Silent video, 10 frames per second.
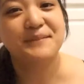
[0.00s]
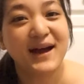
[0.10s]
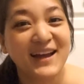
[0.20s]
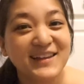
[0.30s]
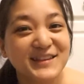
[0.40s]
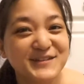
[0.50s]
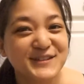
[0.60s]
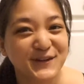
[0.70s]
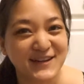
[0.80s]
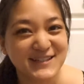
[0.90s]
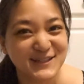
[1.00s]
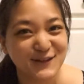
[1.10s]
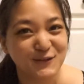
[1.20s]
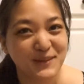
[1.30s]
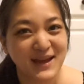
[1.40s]
Buying those Crest
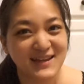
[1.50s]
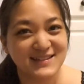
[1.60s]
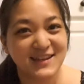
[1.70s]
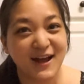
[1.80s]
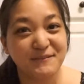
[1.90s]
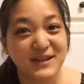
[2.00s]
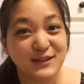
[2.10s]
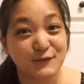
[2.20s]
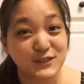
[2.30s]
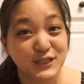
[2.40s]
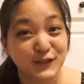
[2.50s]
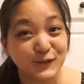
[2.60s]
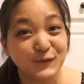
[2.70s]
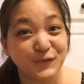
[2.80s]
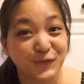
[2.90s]
toothpaste got me the
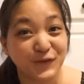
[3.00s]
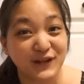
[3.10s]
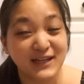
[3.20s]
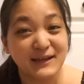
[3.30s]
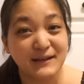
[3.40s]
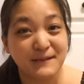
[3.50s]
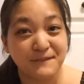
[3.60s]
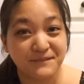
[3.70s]
two free